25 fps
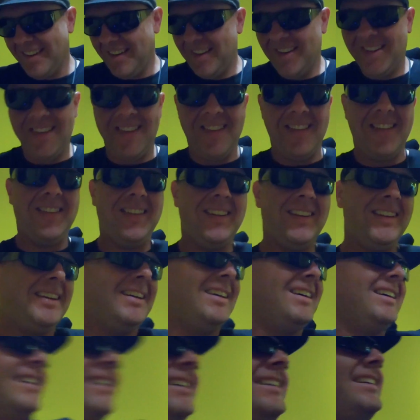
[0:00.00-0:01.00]
Geek
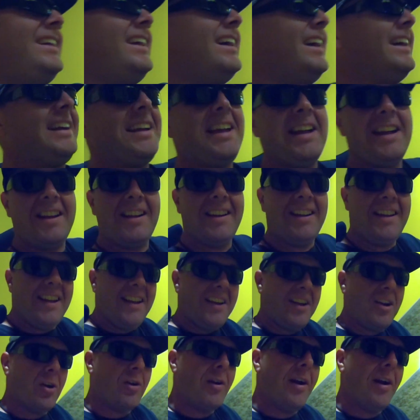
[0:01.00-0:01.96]
craft. Yeah, geek, geek